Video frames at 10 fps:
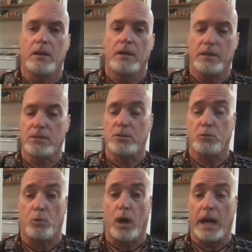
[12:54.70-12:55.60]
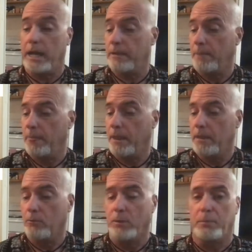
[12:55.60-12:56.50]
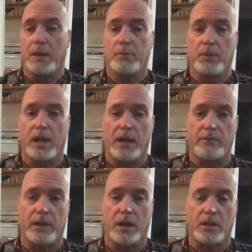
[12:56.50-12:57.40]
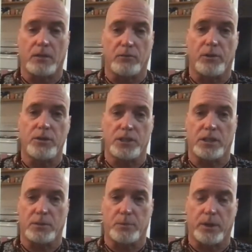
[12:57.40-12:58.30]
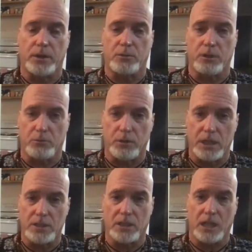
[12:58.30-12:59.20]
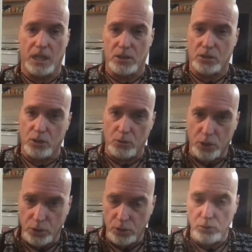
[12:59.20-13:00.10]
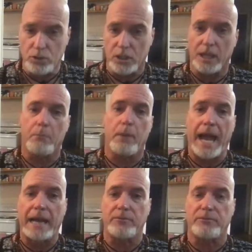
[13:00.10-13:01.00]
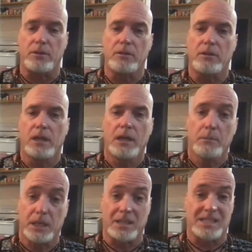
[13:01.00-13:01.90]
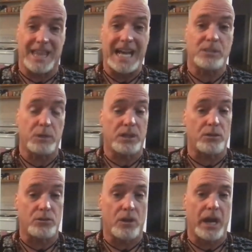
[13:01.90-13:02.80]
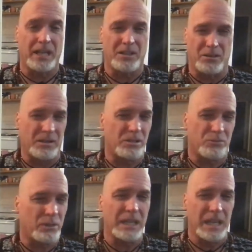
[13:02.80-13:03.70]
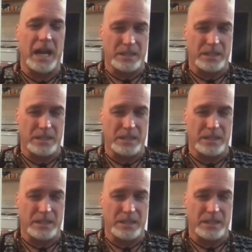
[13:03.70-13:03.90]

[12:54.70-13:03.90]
This is why when people have a conversion experience with religion, it is so hugely impactful, because that's what they're trying to do. It's really not.